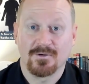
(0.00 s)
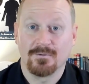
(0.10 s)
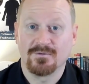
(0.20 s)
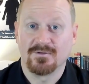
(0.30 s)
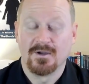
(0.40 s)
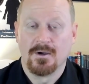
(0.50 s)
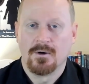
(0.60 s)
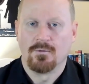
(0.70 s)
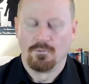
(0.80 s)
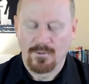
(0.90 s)
So it was
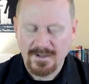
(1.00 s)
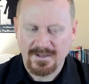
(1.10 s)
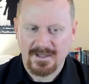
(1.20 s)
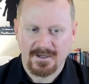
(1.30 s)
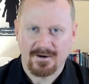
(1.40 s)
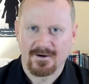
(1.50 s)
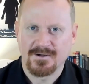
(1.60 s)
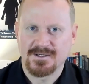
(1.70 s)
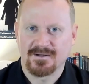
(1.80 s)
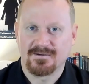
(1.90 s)
really
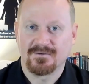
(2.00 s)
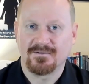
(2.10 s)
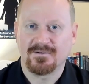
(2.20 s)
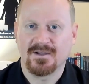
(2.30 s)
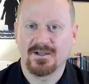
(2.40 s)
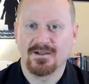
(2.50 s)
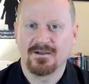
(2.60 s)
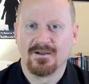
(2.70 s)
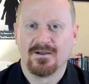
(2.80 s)
encouraging to see